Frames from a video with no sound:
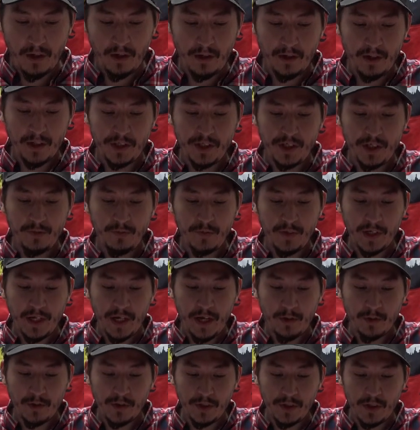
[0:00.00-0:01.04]
The Chief and
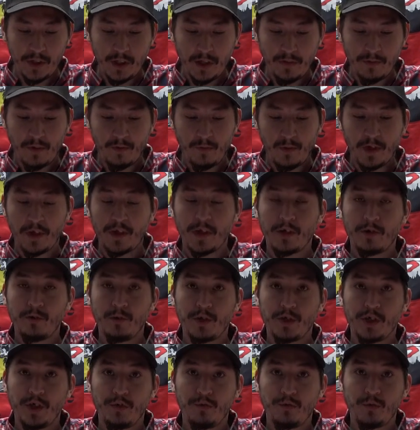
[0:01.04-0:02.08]
Council of the
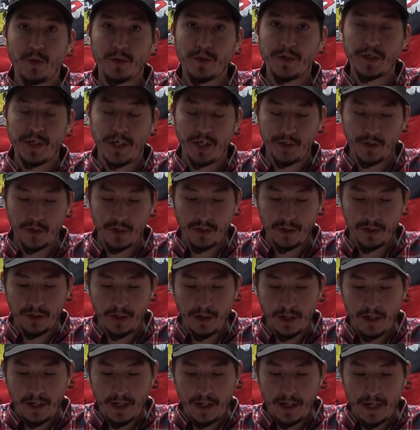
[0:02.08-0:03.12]
Vuntut First Nation
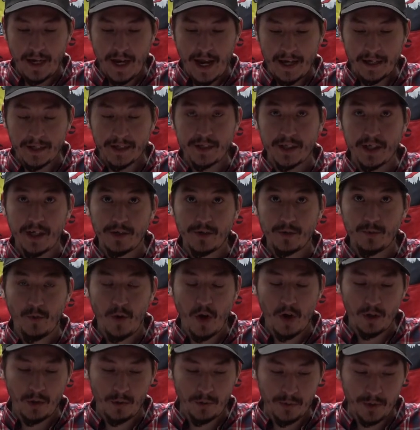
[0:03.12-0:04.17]
enacts as
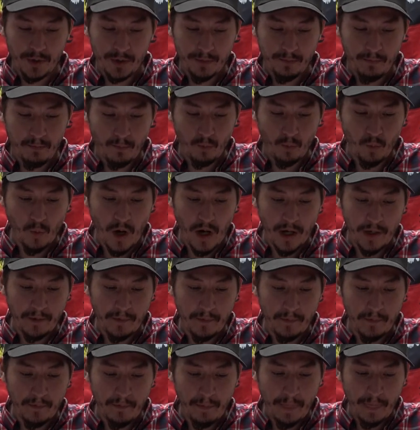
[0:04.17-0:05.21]
follows. 1.
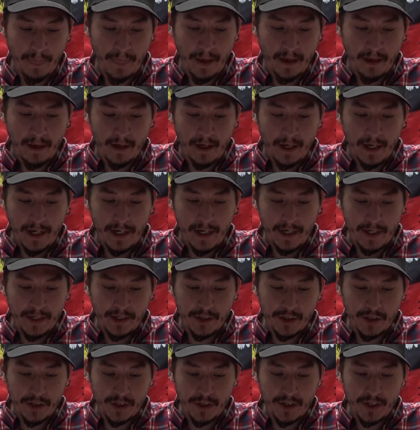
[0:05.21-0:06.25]
In
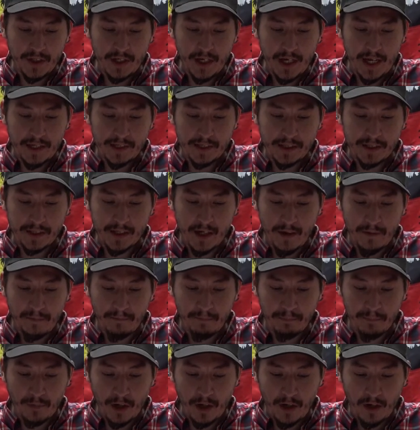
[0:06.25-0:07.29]
addition to the net
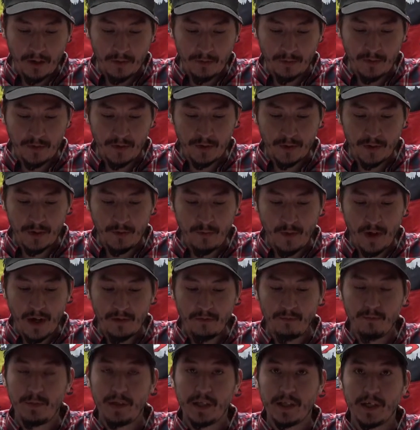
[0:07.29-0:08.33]
sum of
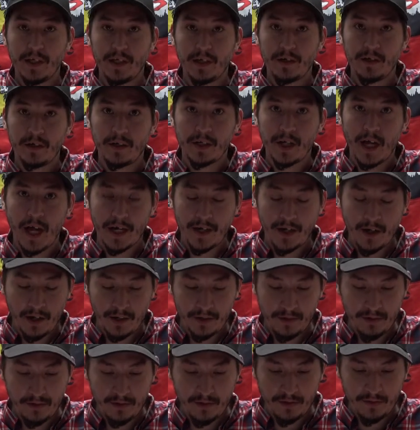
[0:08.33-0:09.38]

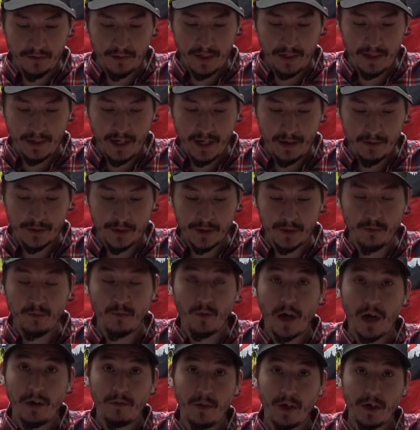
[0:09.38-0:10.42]

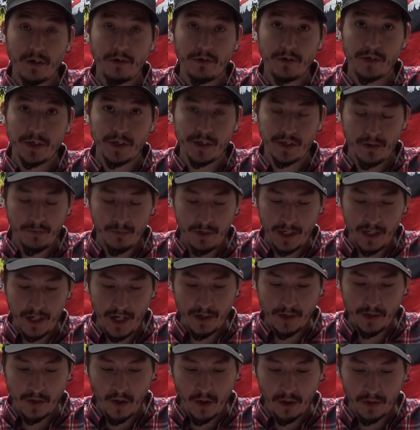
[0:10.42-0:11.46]

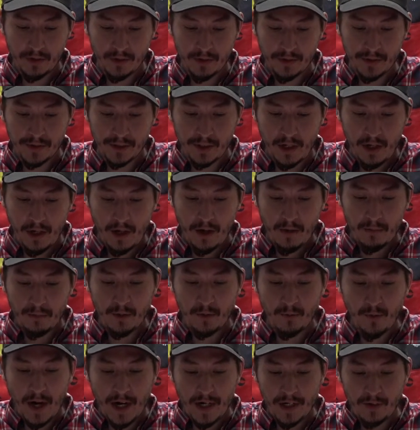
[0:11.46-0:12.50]
$35,903,578
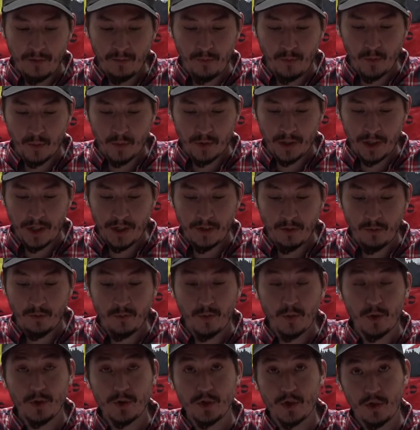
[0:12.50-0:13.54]
provided for in the
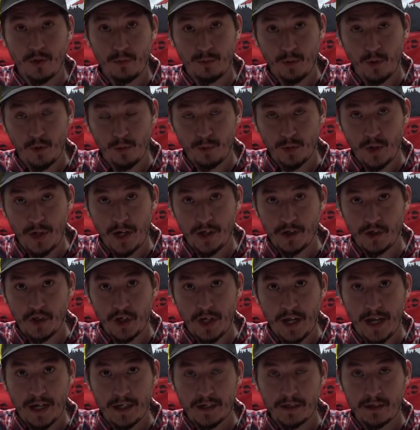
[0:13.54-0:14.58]
first Appropriation
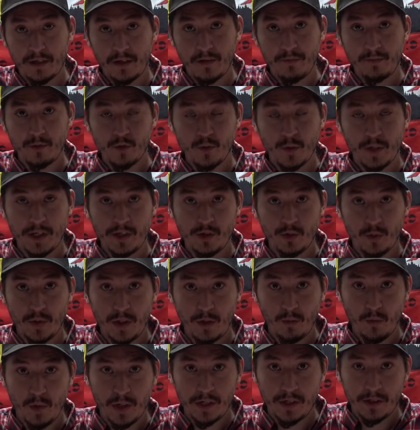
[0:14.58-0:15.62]
Act of
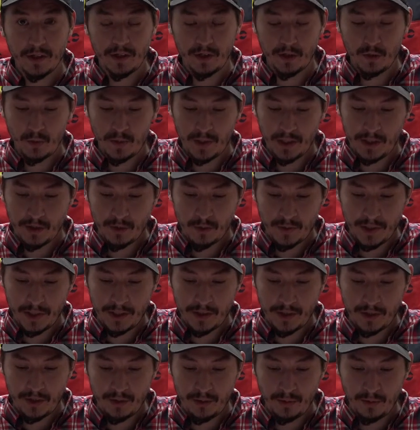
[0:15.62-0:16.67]
2021 to
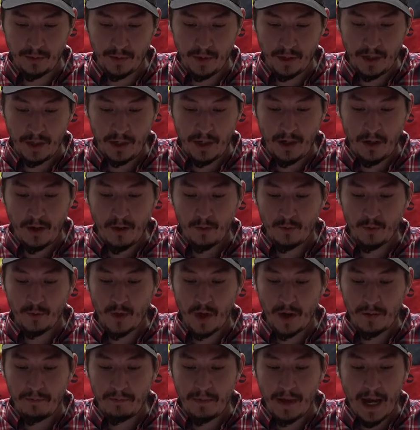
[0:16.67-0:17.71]
2022,
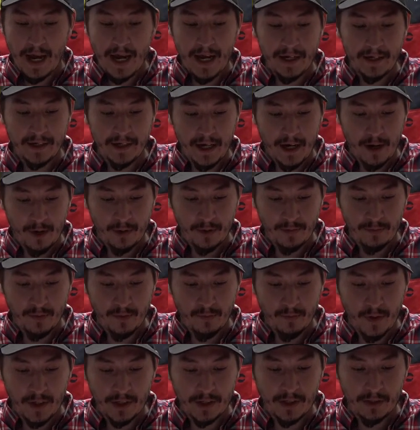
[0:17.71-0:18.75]
from and out of the
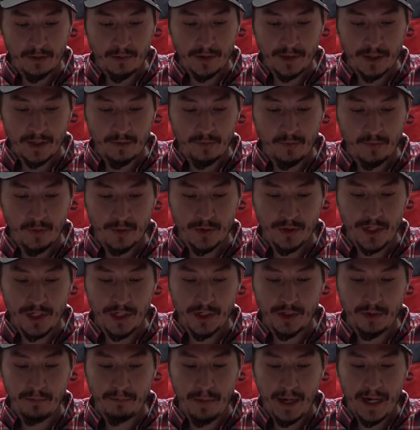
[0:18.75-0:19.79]
Vuntut First
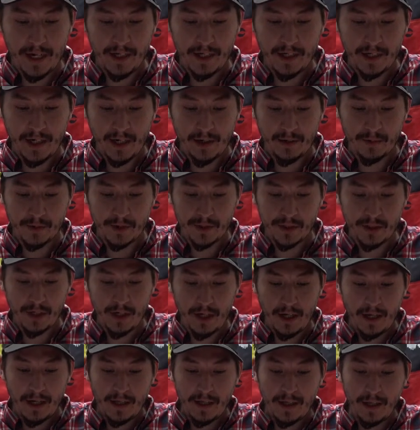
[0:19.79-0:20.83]
Nation bank accounts,
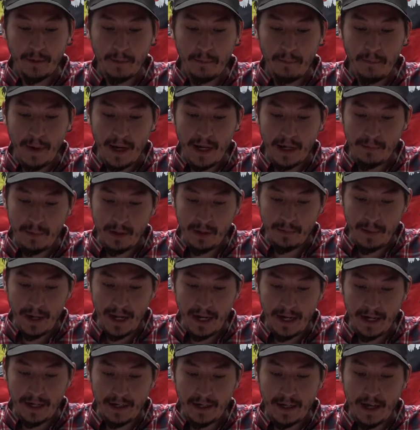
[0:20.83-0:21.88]
there may be
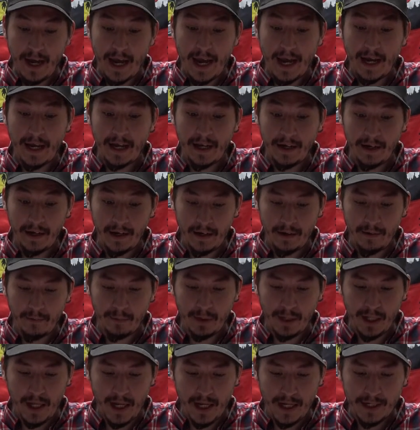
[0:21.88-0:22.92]
paid an
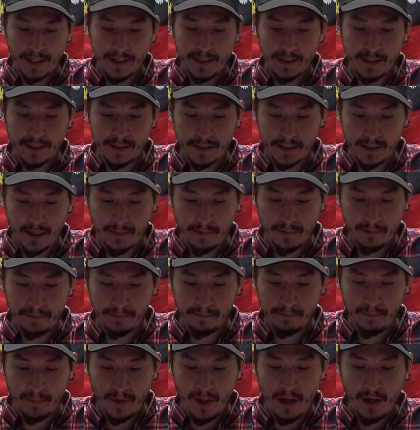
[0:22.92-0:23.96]
applied sum
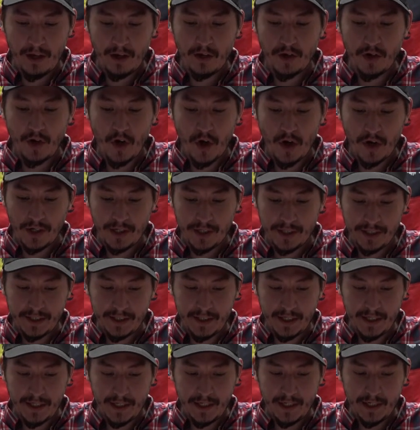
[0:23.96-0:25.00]
not
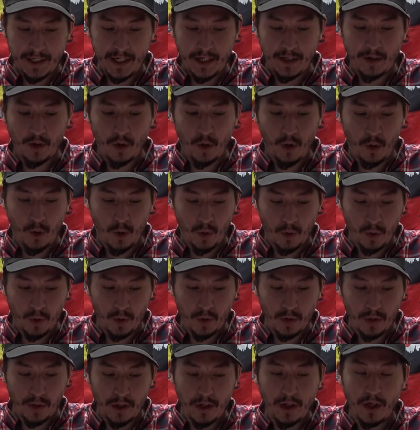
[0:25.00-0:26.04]
exceeding in the whole